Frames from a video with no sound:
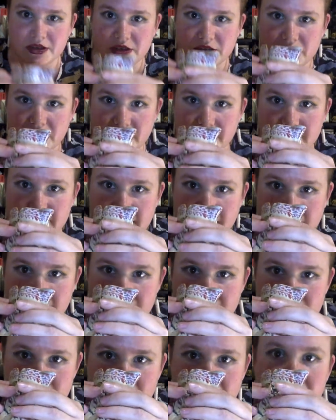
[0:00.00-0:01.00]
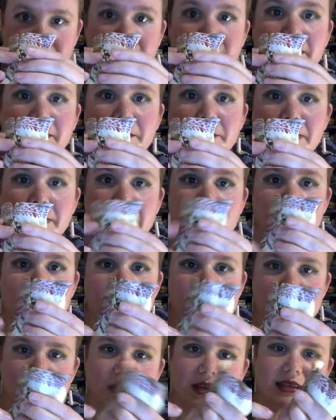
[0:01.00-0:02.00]
jugs like this one.
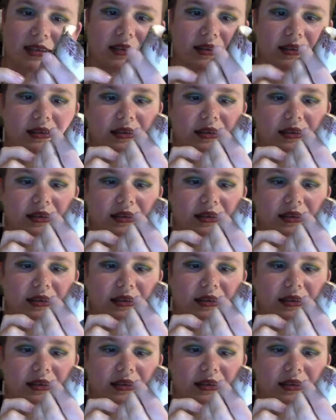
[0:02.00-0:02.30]
So it has an